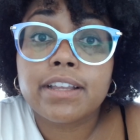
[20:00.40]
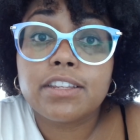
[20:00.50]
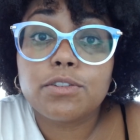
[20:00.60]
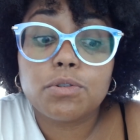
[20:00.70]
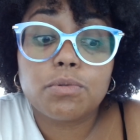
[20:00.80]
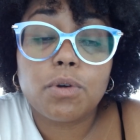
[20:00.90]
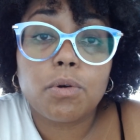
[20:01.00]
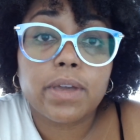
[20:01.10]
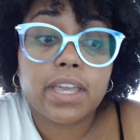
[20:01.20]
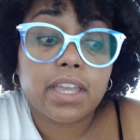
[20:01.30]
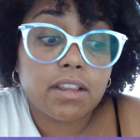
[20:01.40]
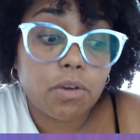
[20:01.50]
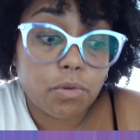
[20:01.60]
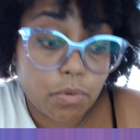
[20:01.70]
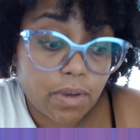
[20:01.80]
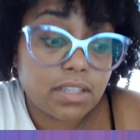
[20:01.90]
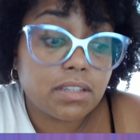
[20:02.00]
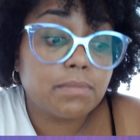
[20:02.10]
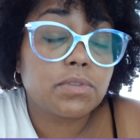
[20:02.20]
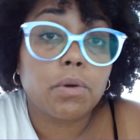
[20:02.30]
to go through
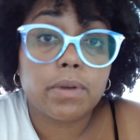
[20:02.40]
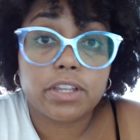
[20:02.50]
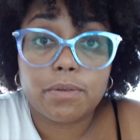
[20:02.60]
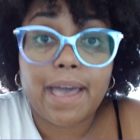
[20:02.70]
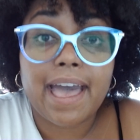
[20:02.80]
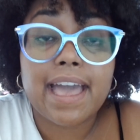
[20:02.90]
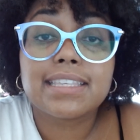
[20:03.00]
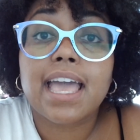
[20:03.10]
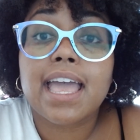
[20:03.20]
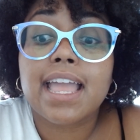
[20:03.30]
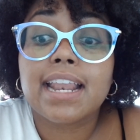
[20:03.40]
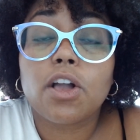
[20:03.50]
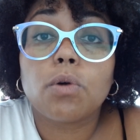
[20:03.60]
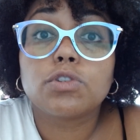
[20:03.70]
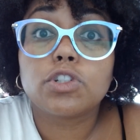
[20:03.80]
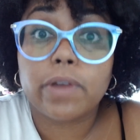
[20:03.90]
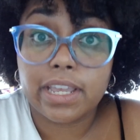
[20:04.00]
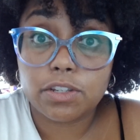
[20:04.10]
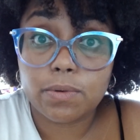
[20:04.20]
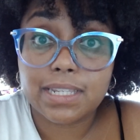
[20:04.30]
customs, go get your bags, and go straight
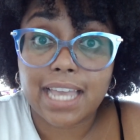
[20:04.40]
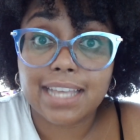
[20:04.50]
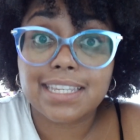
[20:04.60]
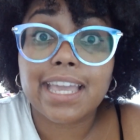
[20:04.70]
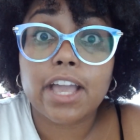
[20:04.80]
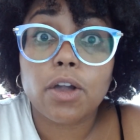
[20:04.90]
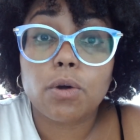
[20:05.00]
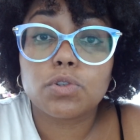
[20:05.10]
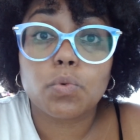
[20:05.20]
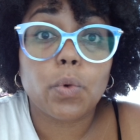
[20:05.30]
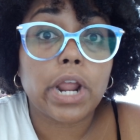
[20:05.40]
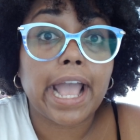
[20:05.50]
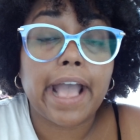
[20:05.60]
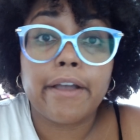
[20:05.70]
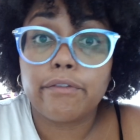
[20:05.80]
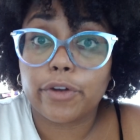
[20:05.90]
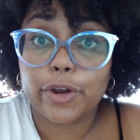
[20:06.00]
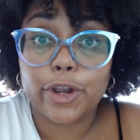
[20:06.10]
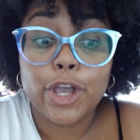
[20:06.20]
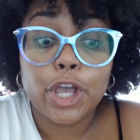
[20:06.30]
into a taxi and go to wherever
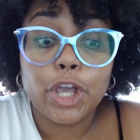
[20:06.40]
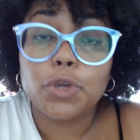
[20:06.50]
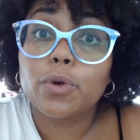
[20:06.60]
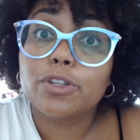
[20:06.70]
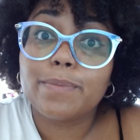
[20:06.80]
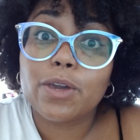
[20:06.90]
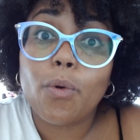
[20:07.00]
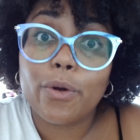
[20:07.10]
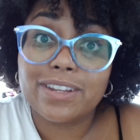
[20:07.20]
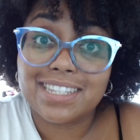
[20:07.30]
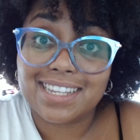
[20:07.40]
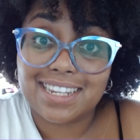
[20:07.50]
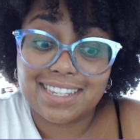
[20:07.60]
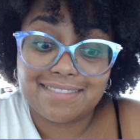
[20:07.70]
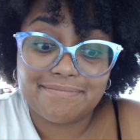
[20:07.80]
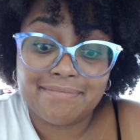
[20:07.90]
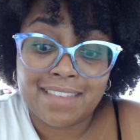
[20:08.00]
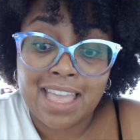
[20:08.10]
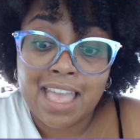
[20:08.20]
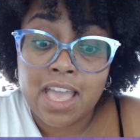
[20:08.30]
you are to be quarantining.
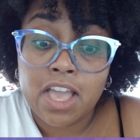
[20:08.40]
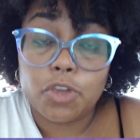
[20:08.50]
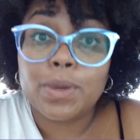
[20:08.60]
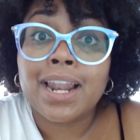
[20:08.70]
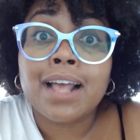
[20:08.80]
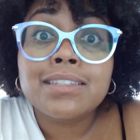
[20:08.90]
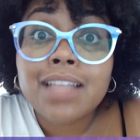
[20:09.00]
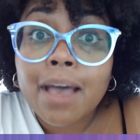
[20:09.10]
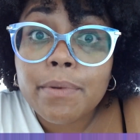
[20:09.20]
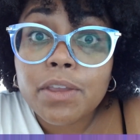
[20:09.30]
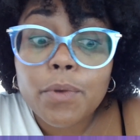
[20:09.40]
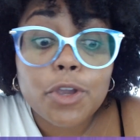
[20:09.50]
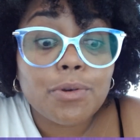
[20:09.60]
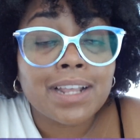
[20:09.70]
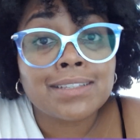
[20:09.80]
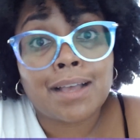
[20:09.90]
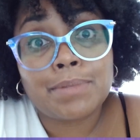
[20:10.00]
You cannot stop anywhere. You cannot stop to get